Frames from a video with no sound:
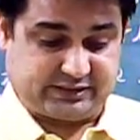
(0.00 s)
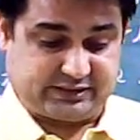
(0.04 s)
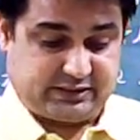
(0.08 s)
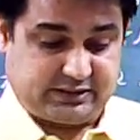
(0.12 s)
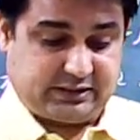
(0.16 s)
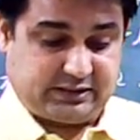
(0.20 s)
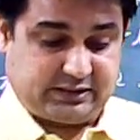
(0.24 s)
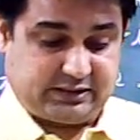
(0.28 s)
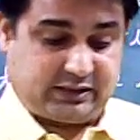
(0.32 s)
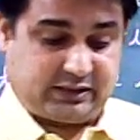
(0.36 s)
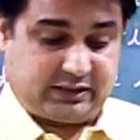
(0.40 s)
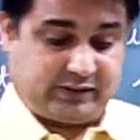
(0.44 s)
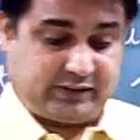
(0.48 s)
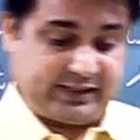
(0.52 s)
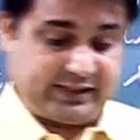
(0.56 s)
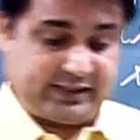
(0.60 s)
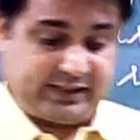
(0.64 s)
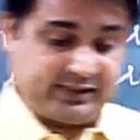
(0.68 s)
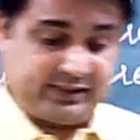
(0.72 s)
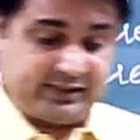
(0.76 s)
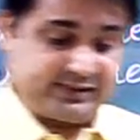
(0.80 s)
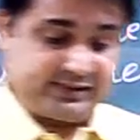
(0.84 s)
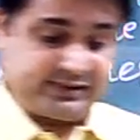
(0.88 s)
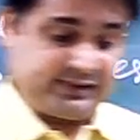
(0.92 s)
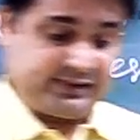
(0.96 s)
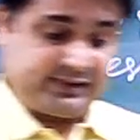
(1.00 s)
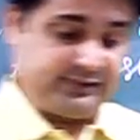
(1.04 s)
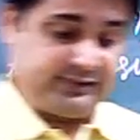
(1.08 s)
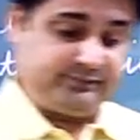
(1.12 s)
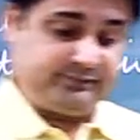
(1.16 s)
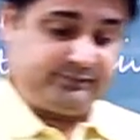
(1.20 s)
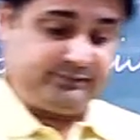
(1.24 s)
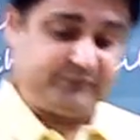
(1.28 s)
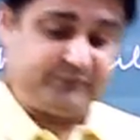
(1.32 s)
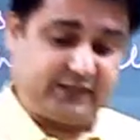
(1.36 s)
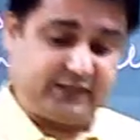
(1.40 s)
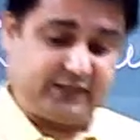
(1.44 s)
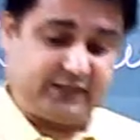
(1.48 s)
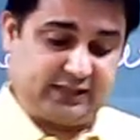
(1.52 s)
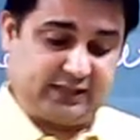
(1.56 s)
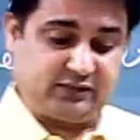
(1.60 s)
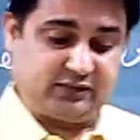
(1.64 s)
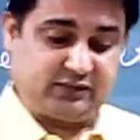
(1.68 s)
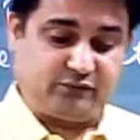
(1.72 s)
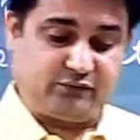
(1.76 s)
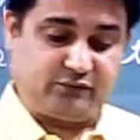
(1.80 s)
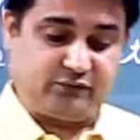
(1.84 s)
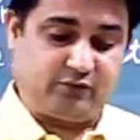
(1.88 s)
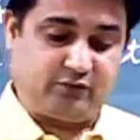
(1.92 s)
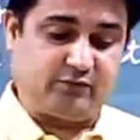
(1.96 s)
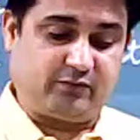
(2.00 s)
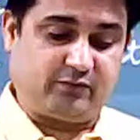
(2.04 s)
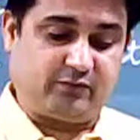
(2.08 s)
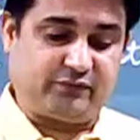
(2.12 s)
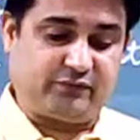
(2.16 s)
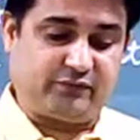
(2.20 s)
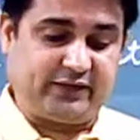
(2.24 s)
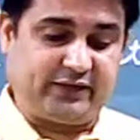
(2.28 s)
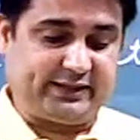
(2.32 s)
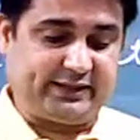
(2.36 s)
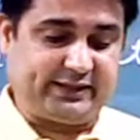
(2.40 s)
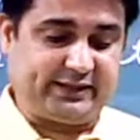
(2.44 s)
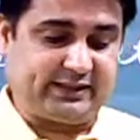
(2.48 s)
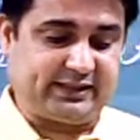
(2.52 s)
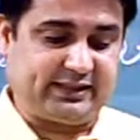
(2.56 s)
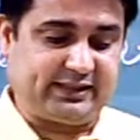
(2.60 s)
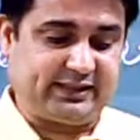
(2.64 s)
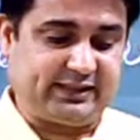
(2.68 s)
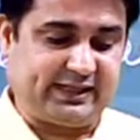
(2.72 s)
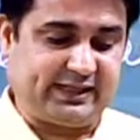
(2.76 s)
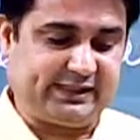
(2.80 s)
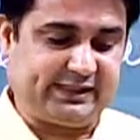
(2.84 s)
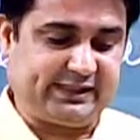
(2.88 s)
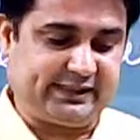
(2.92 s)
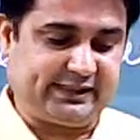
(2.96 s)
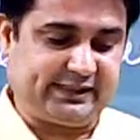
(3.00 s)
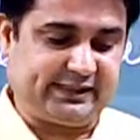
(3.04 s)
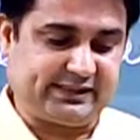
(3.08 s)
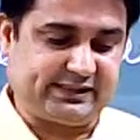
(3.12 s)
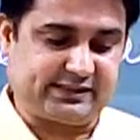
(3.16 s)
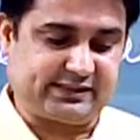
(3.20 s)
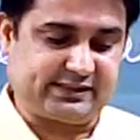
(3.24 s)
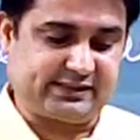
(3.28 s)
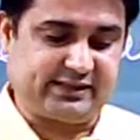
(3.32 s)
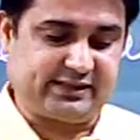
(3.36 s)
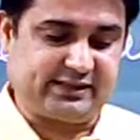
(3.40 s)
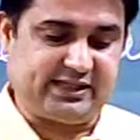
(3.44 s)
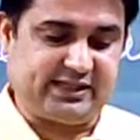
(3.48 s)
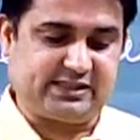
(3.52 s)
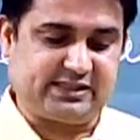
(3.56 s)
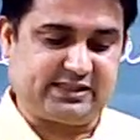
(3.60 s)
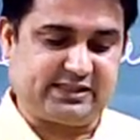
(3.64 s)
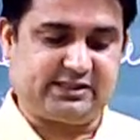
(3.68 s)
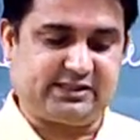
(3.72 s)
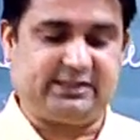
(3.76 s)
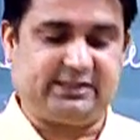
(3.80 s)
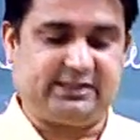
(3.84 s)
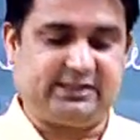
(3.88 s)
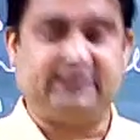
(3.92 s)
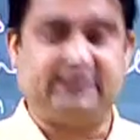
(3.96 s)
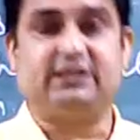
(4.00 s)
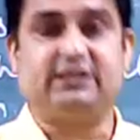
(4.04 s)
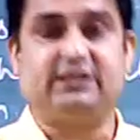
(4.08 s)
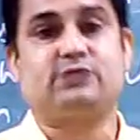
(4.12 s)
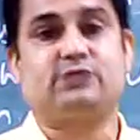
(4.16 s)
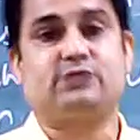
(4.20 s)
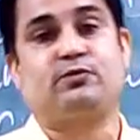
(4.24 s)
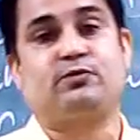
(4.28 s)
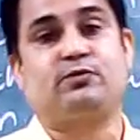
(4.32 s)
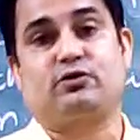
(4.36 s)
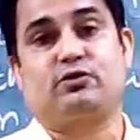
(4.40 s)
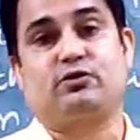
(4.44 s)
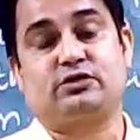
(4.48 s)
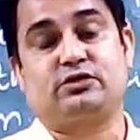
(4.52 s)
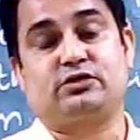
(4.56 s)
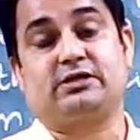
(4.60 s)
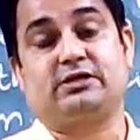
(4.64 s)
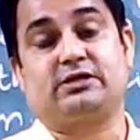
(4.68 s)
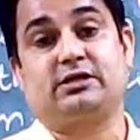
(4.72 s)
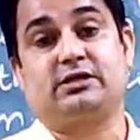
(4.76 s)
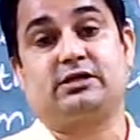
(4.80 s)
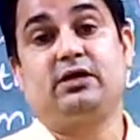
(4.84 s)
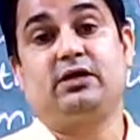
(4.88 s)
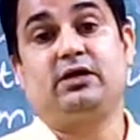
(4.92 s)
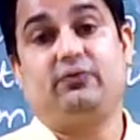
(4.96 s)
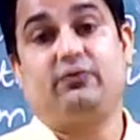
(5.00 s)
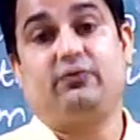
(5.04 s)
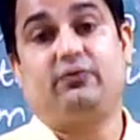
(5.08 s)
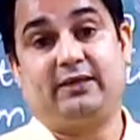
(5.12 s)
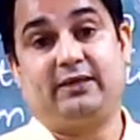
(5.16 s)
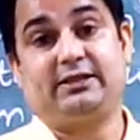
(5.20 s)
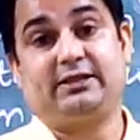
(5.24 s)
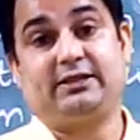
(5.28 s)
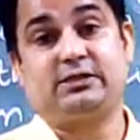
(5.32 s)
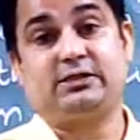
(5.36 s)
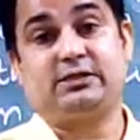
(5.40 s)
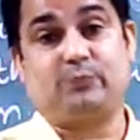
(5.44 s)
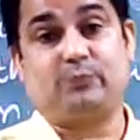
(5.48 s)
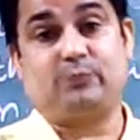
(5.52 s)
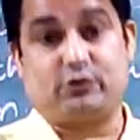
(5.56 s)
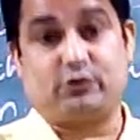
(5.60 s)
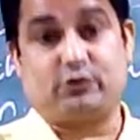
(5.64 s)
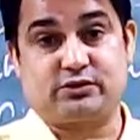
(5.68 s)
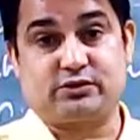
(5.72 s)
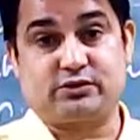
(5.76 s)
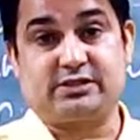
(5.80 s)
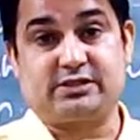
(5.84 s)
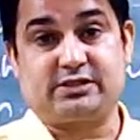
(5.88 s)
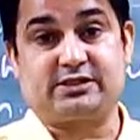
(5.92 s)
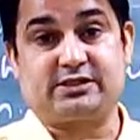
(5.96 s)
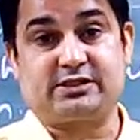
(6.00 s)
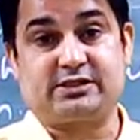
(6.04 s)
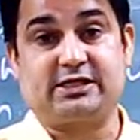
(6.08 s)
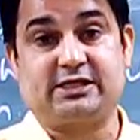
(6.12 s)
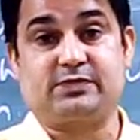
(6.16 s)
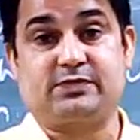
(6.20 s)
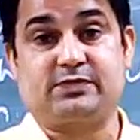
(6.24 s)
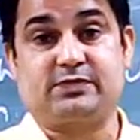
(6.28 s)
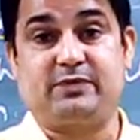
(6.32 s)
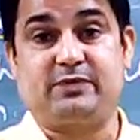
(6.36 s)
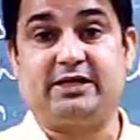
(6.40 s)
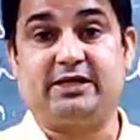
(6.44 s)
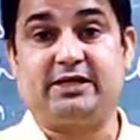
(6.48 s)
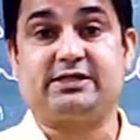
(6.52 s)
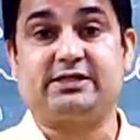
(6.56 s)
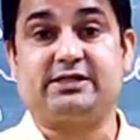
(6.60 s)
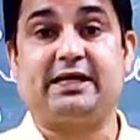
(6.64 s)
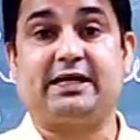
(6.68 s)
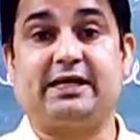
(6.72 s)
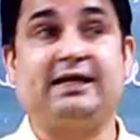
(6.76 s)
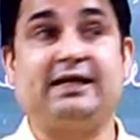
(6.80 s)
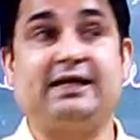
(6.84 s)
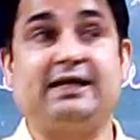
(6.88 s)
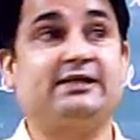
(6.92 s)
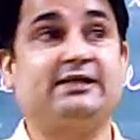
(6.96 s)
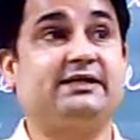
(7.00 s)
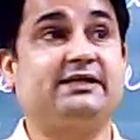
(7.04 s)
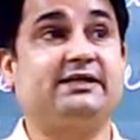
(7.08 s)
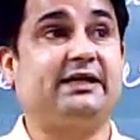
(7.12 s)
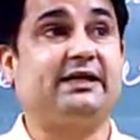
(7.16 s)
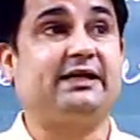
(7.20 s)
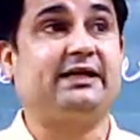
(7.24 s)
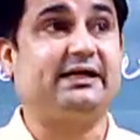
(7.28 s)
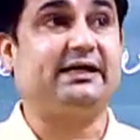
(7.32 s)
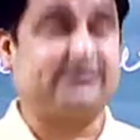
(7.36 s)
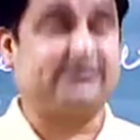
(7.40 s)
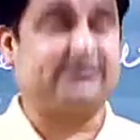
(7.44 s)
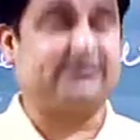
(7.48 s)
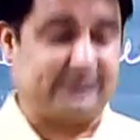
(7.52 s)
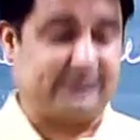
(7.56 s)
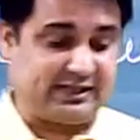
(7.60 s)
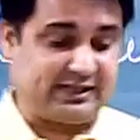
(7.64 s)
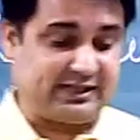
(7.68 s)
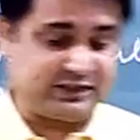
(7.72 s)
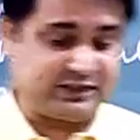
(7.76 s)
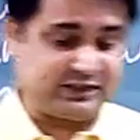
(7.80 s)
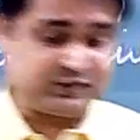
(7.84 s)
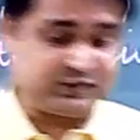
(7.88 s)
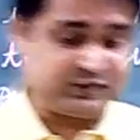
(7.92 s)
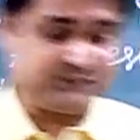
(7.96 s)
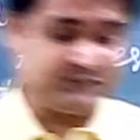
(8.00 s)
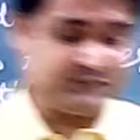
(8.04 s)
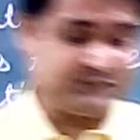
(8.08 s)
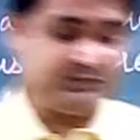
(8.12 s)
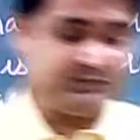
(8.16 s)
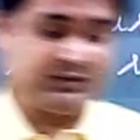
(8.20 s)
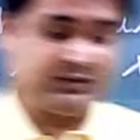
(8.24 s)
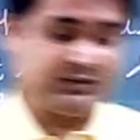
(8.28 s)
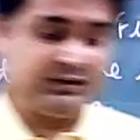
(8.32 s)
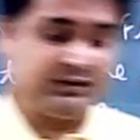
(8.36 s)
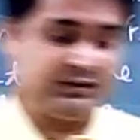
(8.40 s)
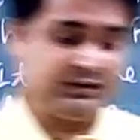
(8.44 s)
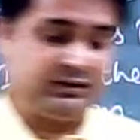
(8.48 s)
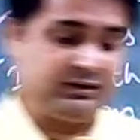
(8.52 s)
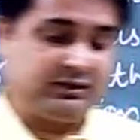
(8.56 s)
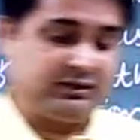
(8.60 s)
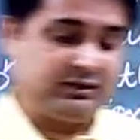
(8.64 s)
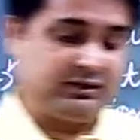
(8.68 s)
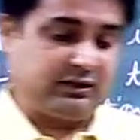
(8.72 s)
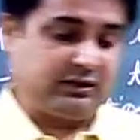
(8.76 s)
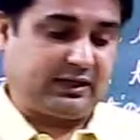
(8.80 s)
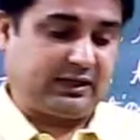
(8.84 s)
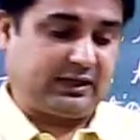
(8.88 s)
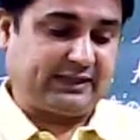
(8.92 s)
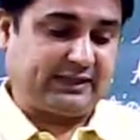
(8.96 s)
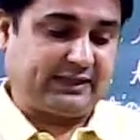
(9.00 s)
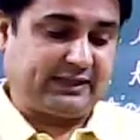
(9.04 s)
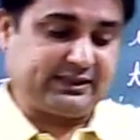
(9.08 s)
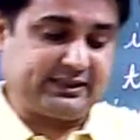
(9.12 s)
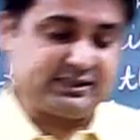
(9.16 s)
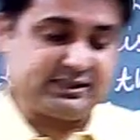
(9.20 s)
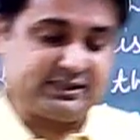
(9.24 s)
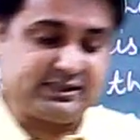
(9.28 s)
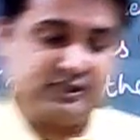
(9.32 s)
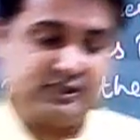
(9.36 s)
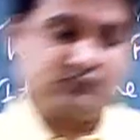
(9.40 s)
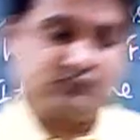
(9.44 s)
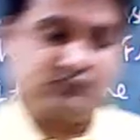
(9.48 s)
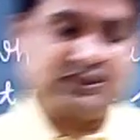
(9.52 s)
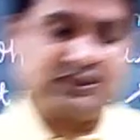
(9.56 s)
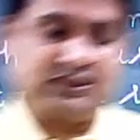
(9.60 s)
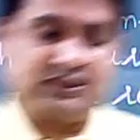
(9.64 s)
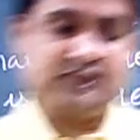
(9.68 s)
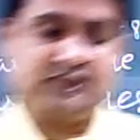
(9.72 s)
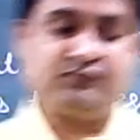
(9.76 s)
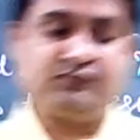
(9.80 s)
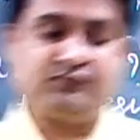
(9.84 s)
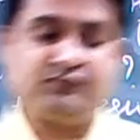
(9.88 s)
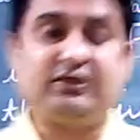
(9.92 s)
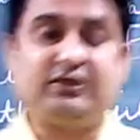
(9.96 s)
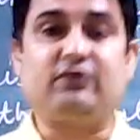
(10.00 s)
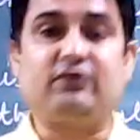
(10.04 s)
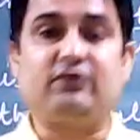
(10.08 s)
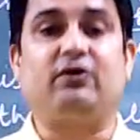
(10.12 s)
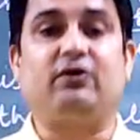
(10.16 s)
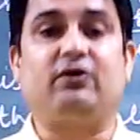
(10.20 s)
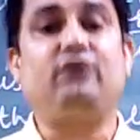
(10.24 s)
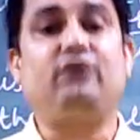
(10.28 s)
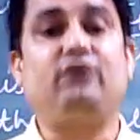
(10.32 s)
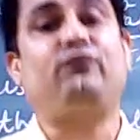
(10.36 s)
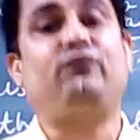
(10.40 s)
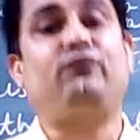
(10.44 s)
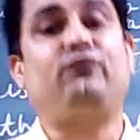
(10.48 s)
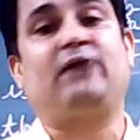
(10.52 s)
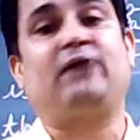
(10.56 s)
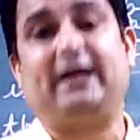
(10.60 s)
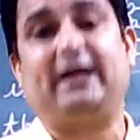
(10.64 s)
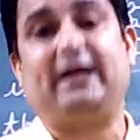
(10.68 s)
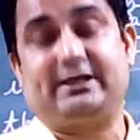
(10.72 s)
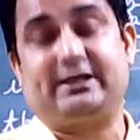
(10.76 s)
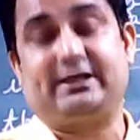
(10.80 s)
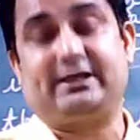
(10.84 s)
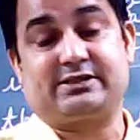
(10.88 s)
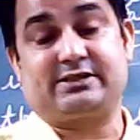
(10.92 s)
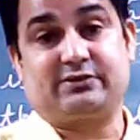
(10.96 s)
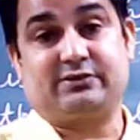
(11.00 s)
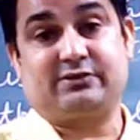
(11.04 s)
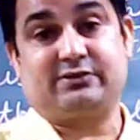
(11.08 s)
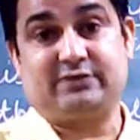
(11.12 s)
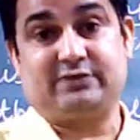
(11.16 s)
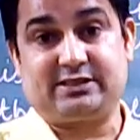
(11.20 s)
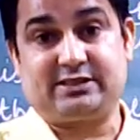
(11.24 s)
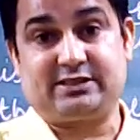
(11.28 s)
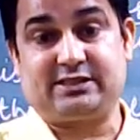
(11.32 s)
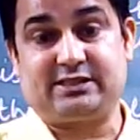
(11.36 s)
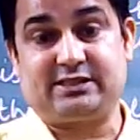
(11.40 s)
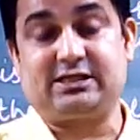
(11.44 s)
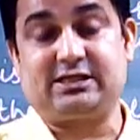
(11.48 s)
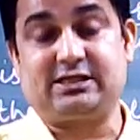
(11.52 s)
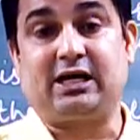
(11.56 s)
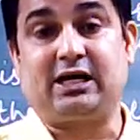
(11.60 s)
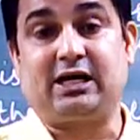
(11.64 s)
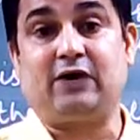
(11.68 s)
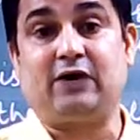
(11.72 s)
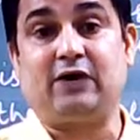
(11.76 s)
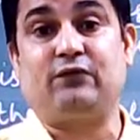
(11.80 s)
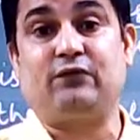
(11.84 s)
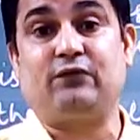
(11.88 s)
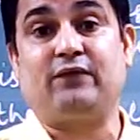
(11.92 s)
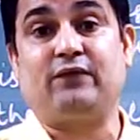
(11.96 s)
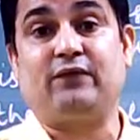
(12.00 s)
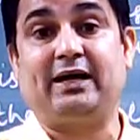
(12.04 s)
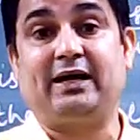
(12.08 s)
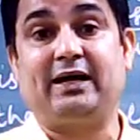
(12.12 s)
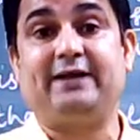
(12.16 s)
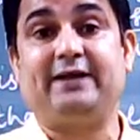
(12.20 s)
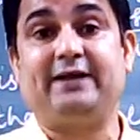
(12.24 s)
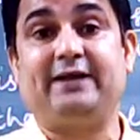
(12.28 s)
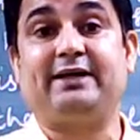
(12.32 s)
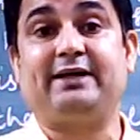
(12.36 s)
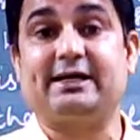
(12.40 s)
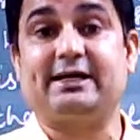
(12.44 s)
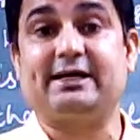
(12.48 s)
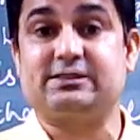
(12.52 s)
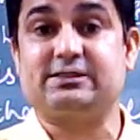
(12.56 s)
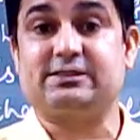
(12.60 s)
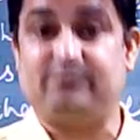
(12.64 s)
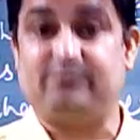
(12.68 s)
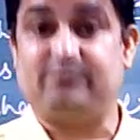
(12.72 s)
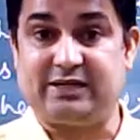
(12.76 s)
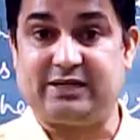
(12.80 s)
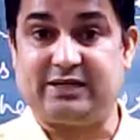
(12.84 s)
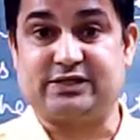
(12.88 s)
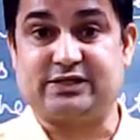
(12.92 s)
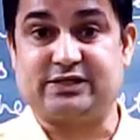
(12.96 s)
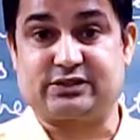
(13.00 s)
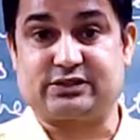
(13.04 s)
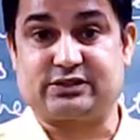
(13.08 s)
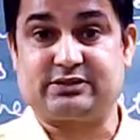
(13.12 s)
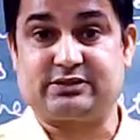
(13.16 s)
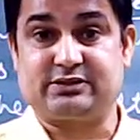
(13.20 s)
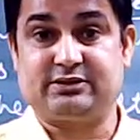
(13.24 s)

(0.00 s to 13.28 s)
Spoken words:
Now, energy in the form of heat and light is released in this process. When this process takes place, energy is released, and this is what we call fire. So, this is how fire takes place.